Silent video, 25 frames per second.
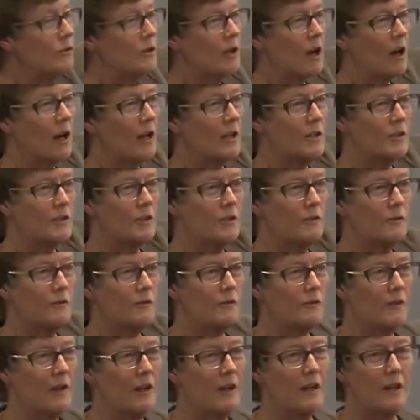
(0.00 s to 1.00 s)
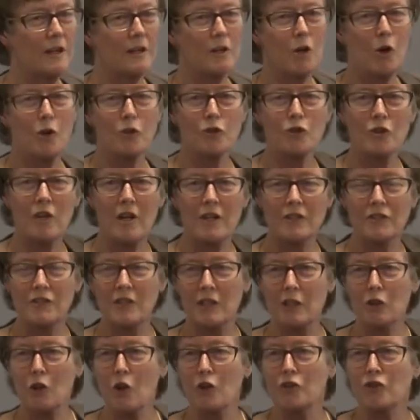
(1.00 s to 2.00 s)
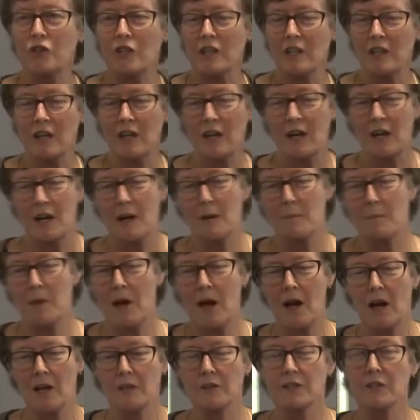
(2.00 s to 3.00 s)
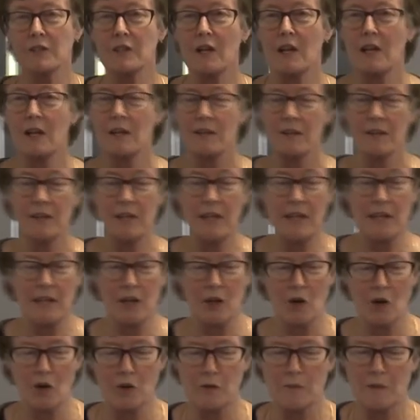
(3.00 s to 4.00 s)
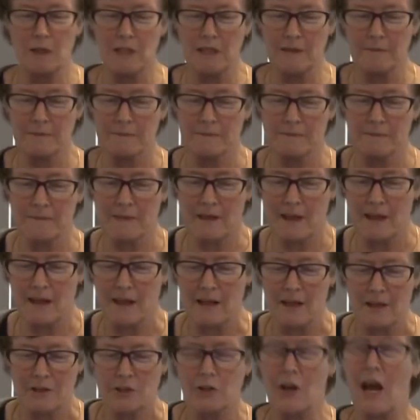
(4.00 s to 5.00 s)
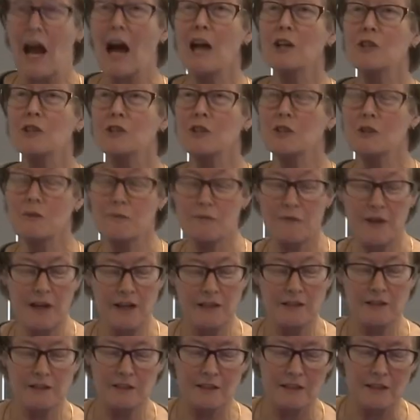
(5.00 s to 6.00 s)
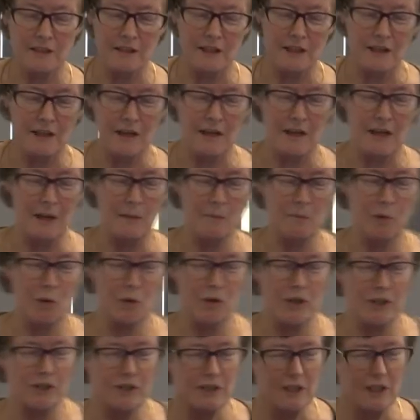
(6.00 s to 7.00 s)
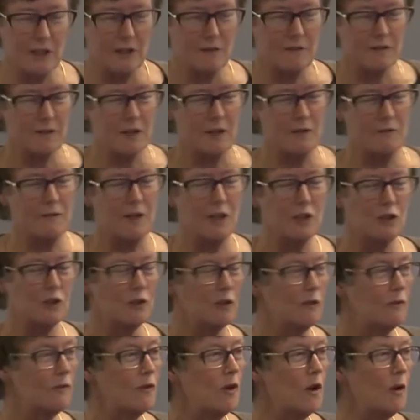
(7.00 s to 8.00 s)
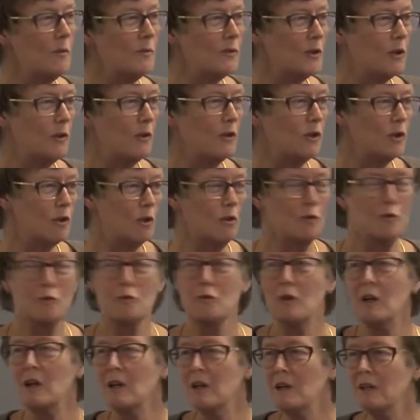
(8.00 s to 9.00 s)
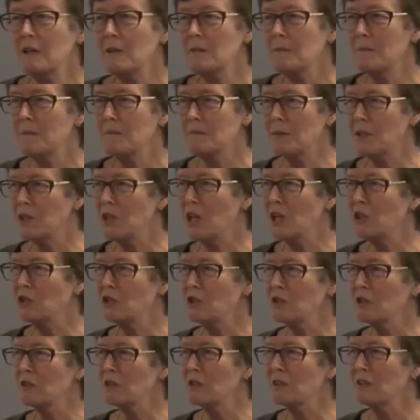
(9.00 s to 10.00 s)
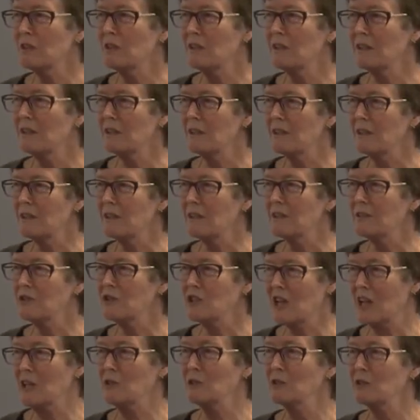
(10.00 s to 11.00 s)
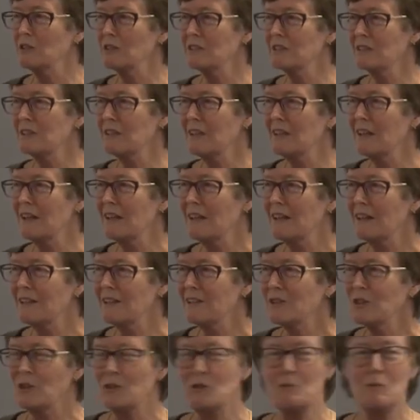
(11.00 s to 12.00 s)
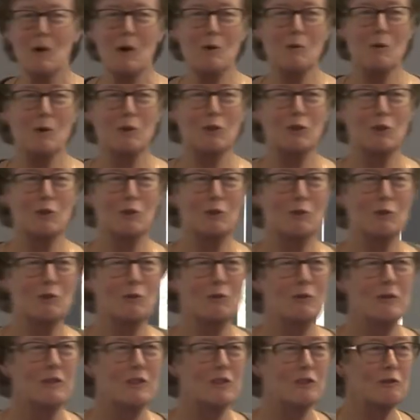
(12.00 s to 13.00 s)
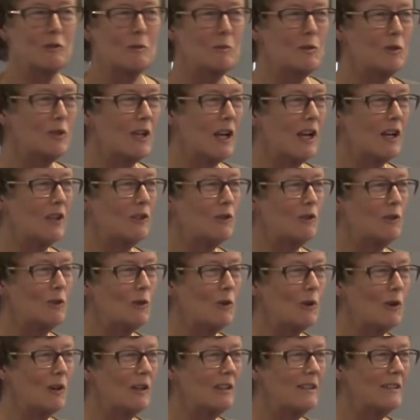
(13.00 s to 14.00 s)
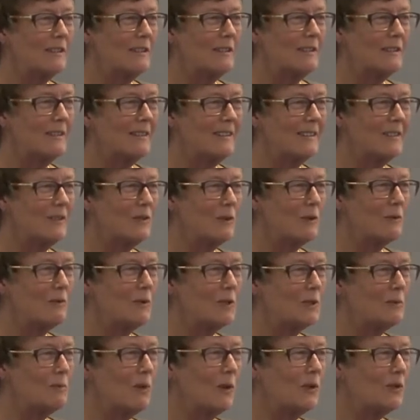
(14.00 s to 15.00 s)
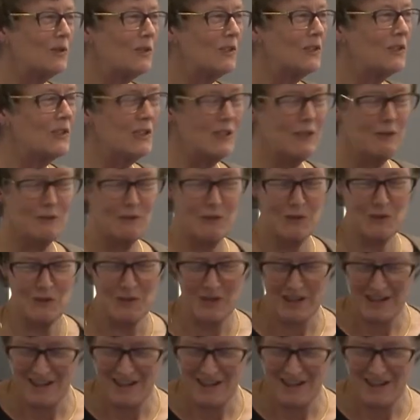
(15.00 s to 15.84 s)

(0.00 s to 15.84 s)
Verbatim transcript: kinds of uh, contrasting logic about the gig economy. So how does it affect uh, employees in con conventional firms? There are two potential channels. So you might want to scribble down your, your response and see if you,